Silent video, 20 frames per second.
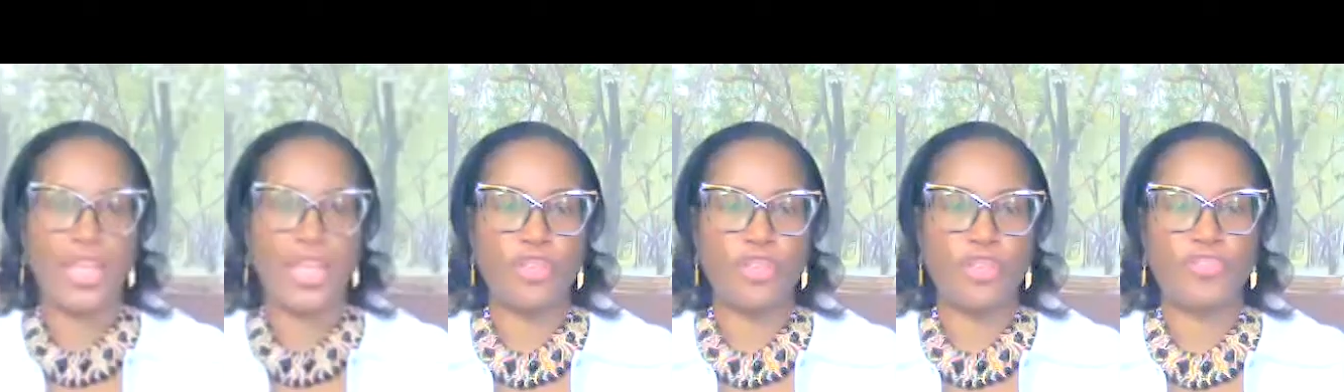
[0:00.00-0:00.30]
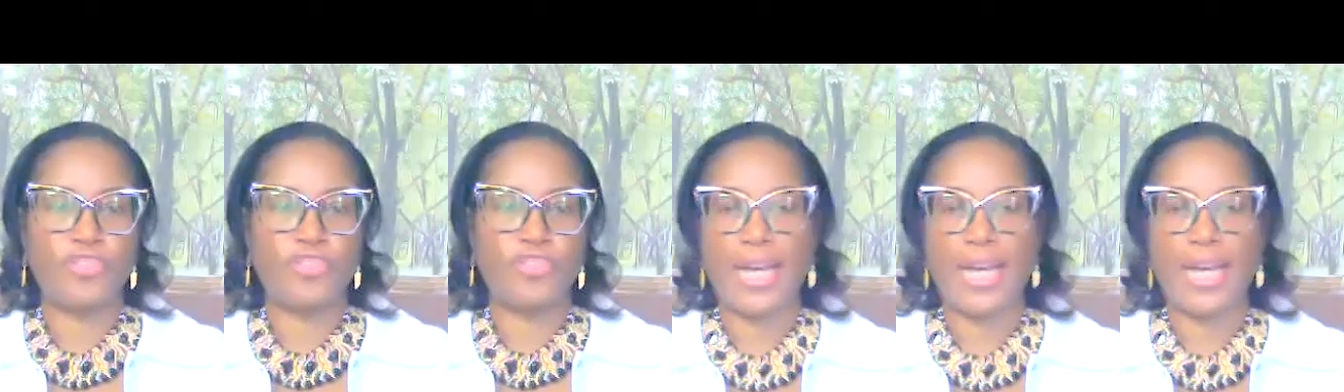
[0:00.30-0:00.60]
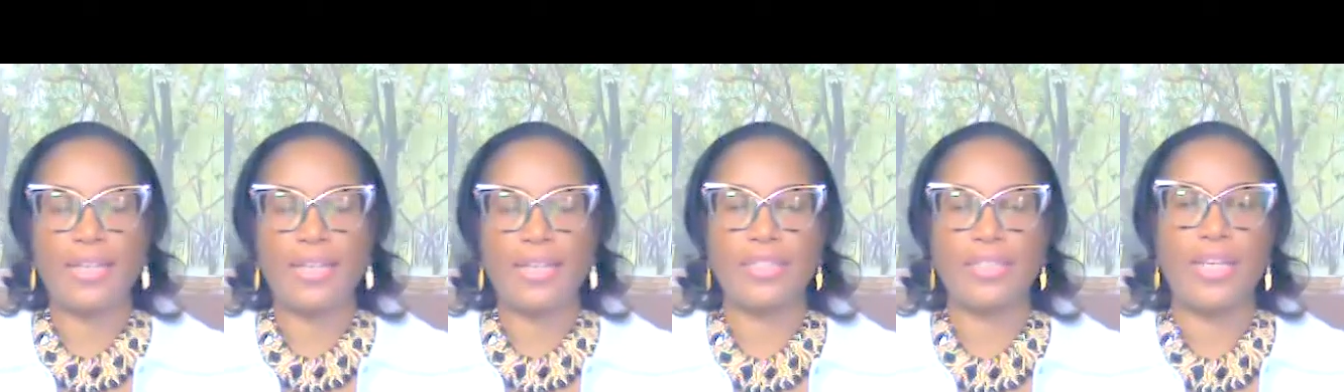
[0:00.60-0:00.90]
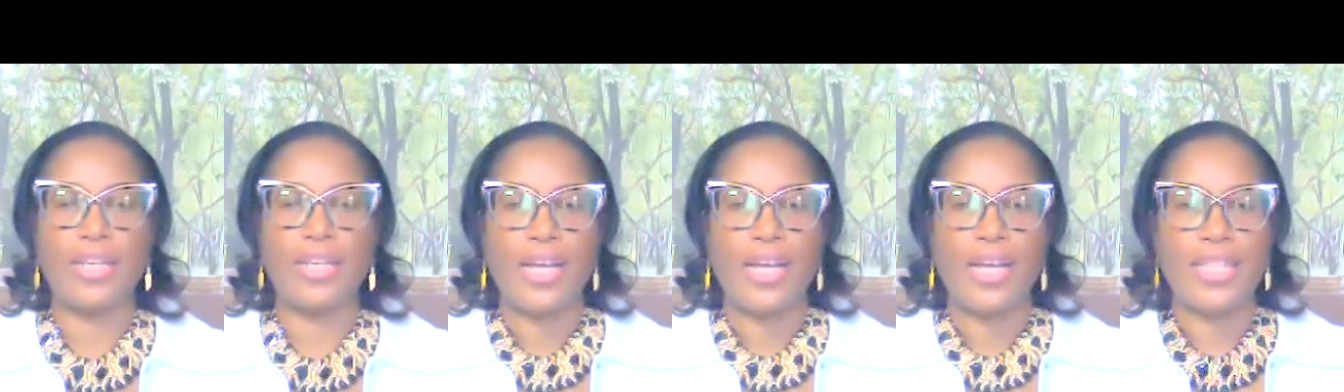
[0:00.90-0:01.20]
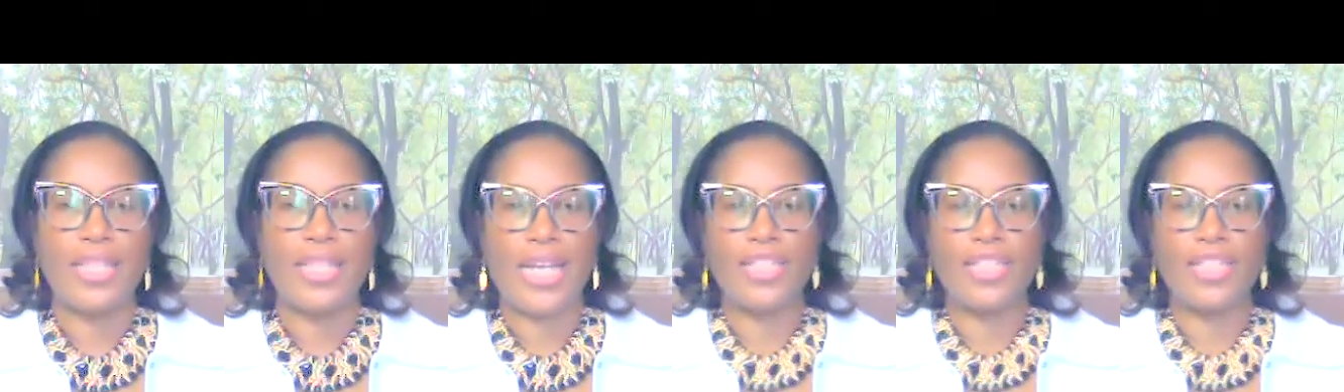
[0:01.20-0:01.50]
you for that.
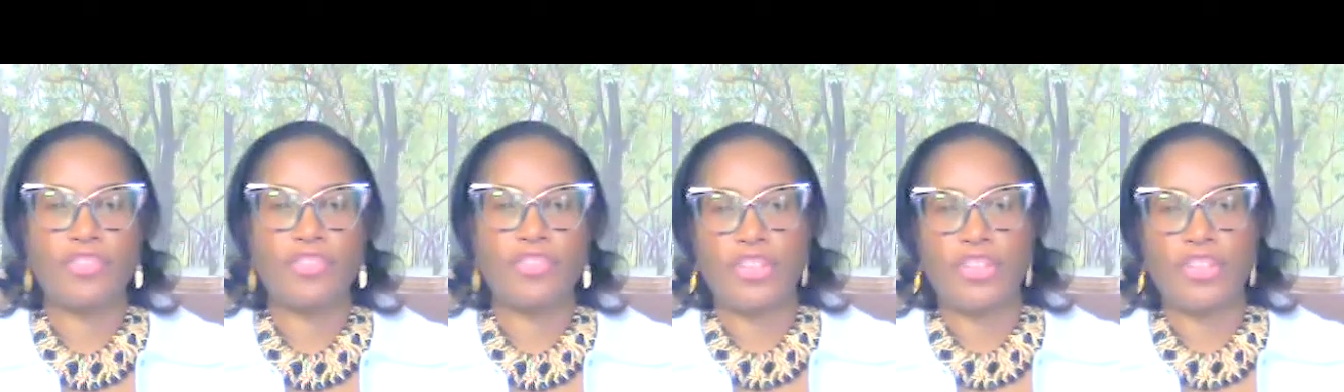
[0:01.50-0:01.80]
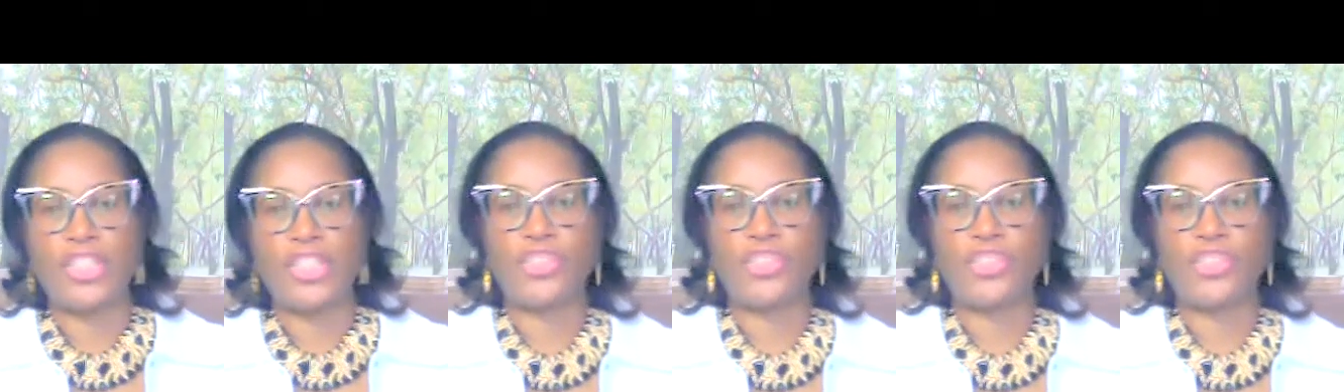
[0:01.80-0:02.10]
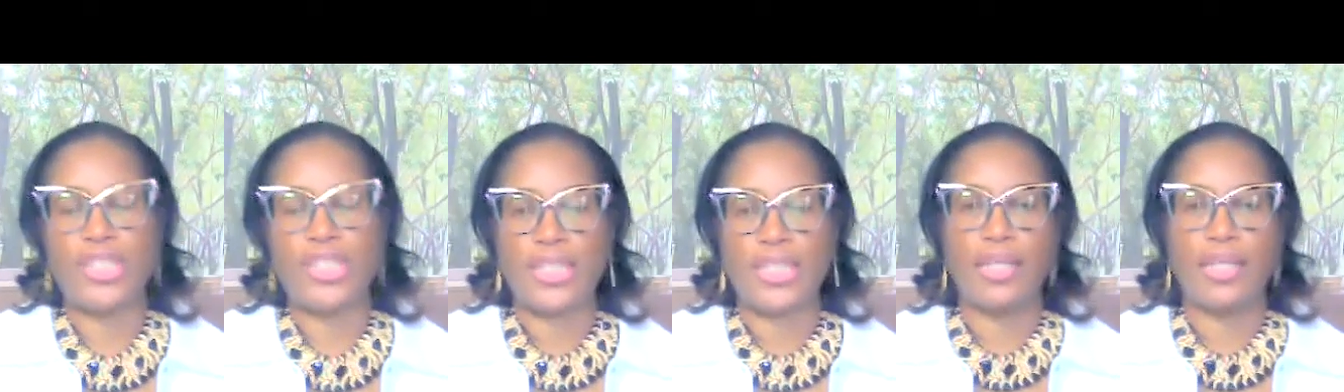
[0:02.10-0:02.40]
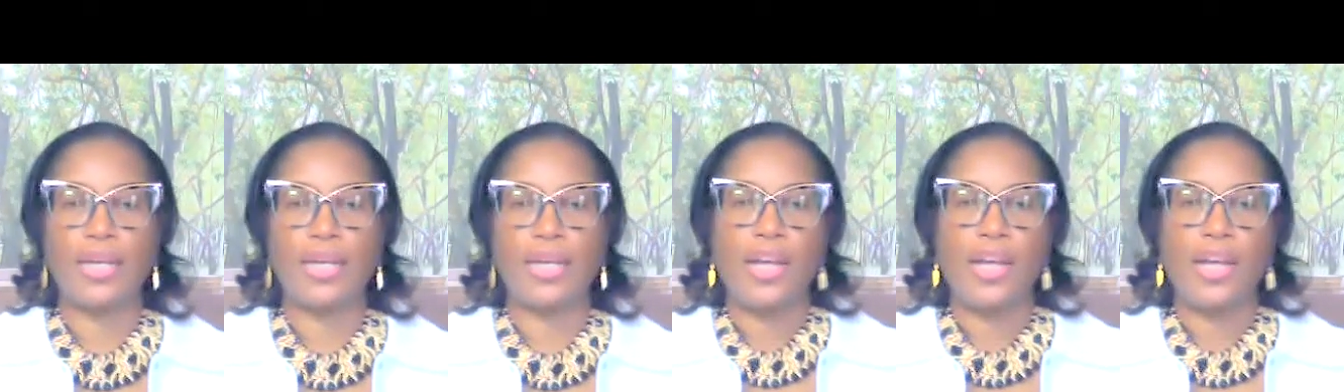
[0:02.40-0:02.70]
That is very interesting